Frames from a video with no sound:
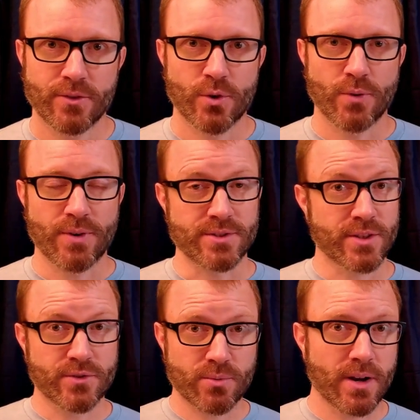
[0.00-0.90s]
So if I
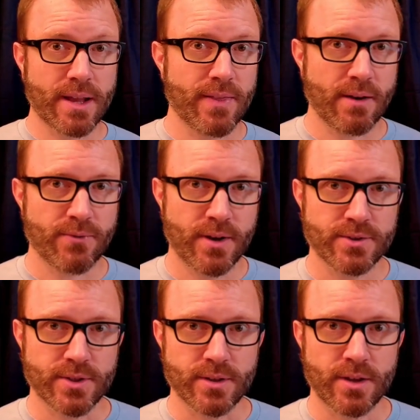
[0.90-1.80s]
just ran that
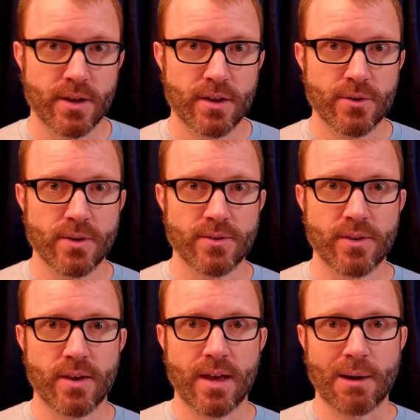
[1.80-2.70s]
function, you can
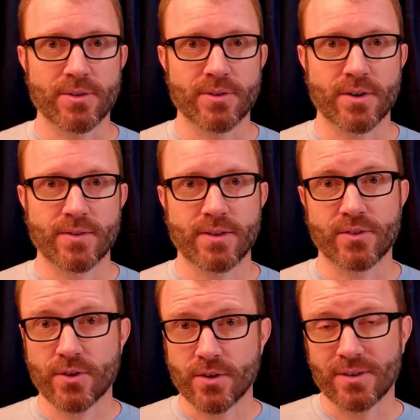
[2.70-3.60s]
see I would turn
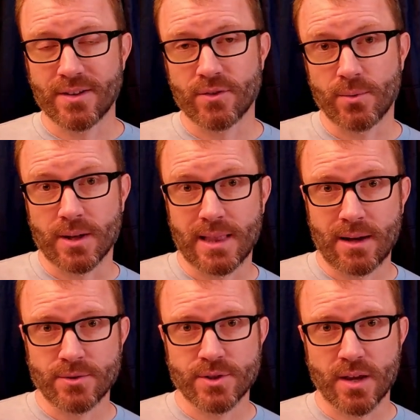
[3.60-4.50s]
this circle into a
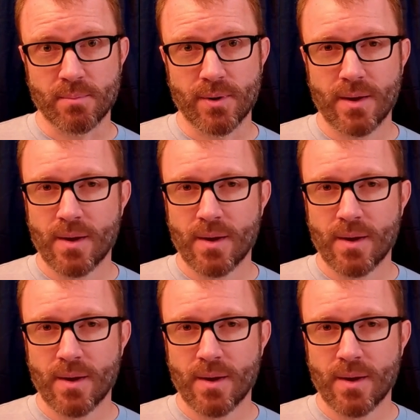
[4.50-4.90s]
cloud shape,